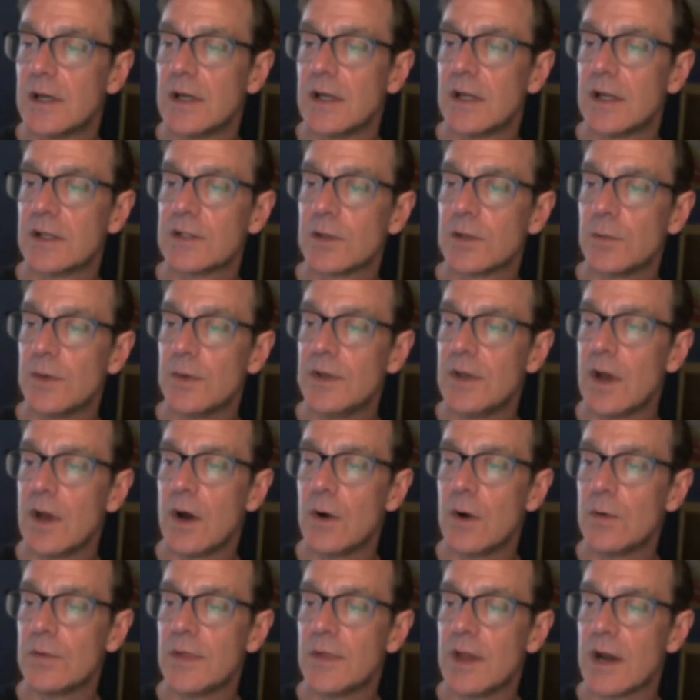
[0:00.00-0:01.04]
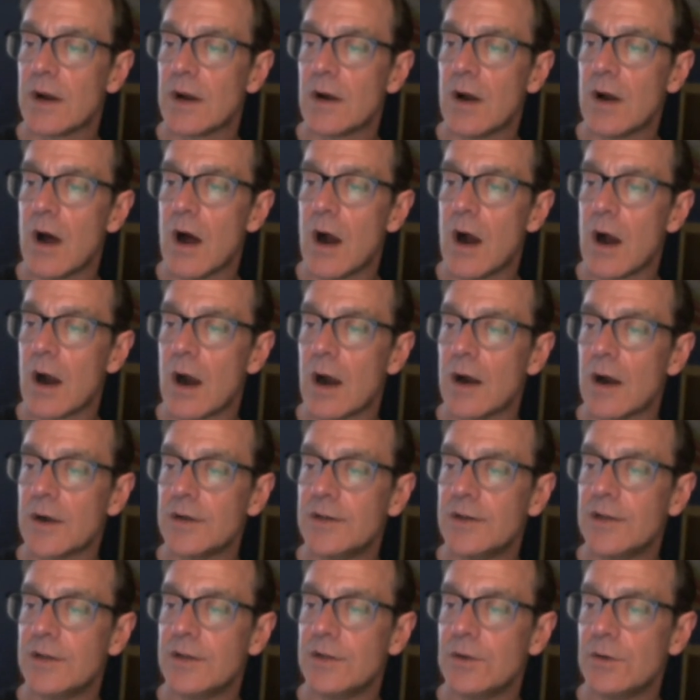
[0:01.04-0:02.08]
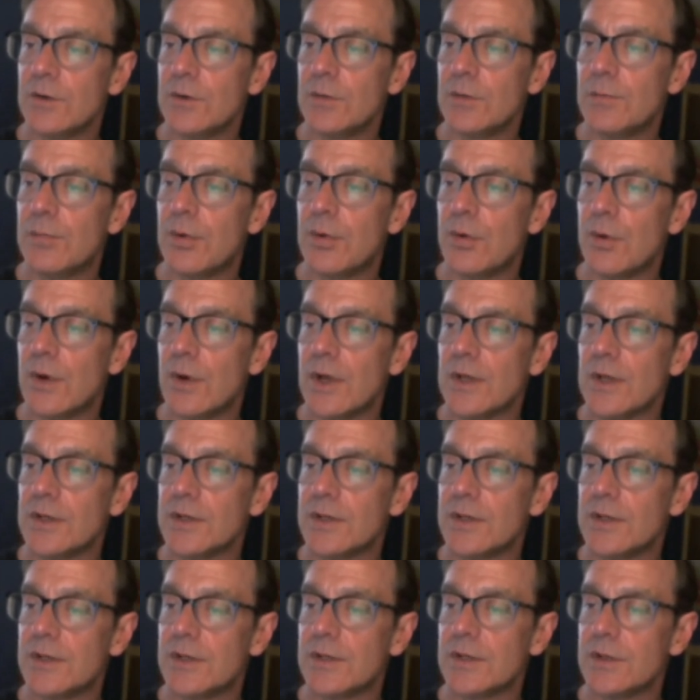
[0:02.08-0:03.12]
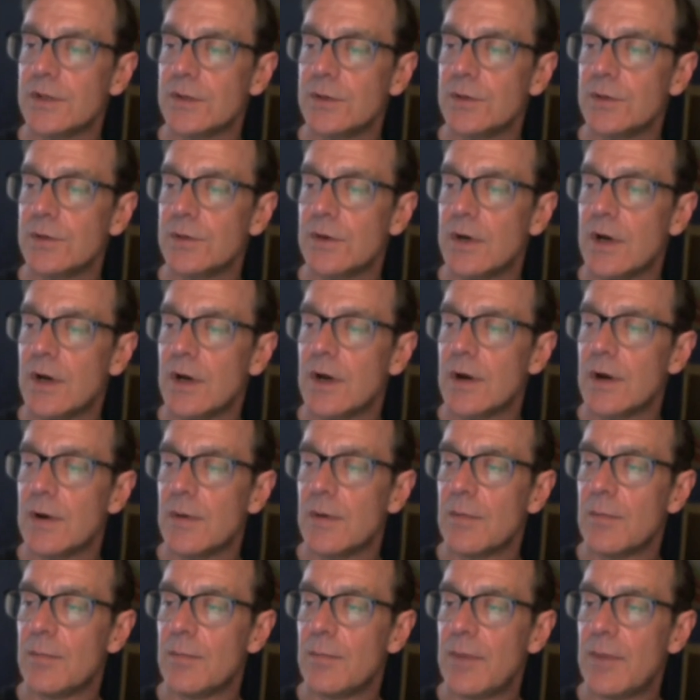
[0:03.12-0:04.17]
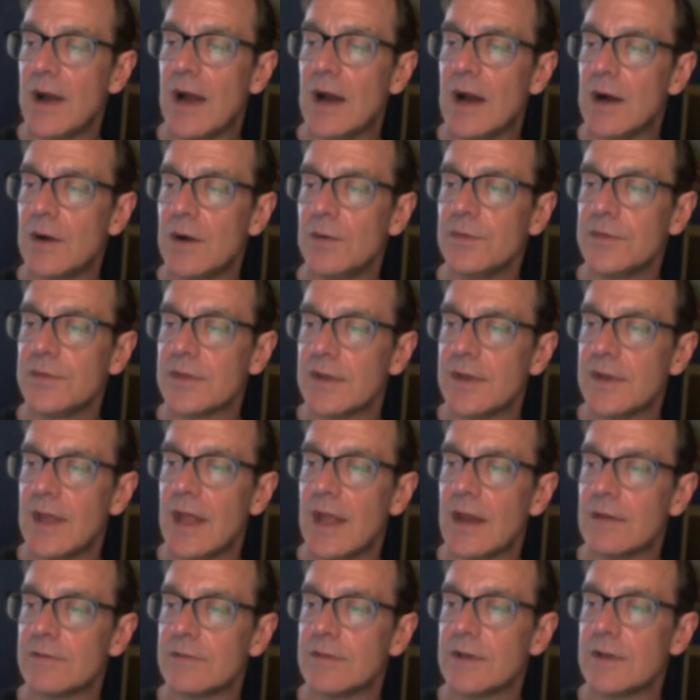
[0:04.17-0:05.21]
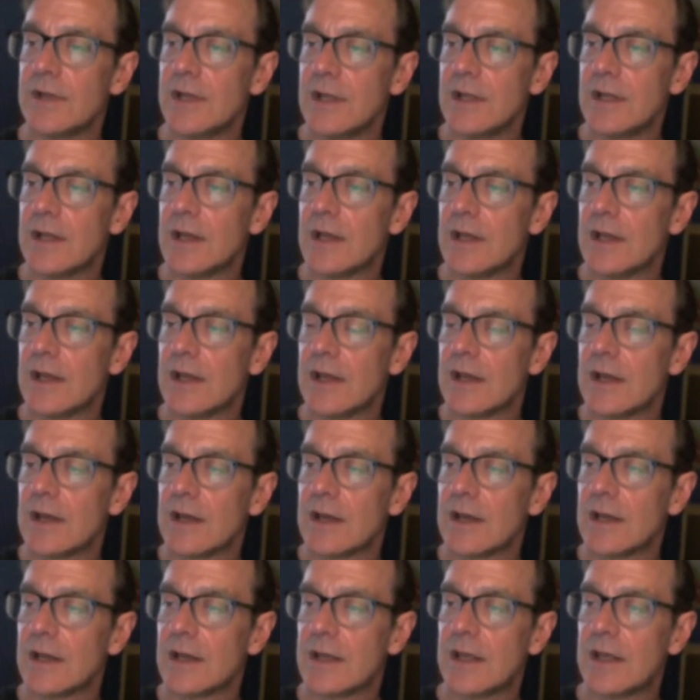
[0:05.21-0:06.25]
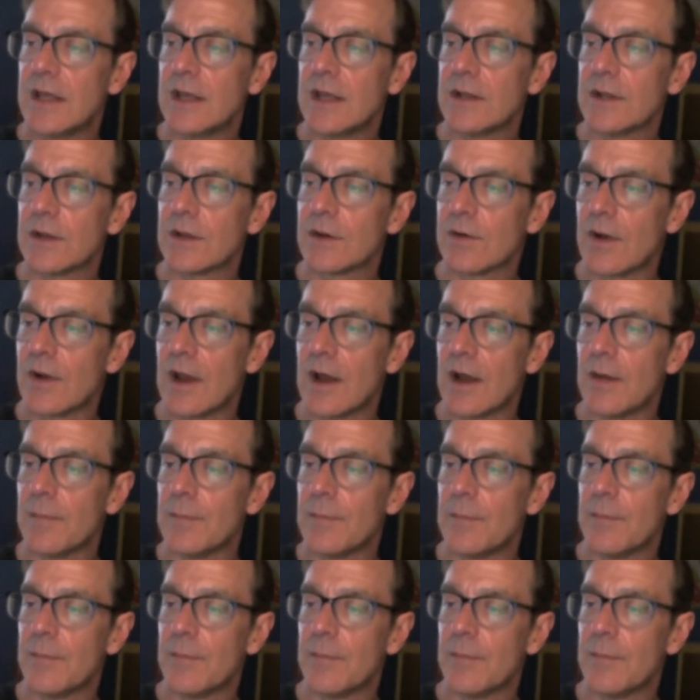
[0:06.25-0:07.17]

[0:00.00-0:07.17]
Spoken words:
So we know there are 2.2 pounds in every kilogram.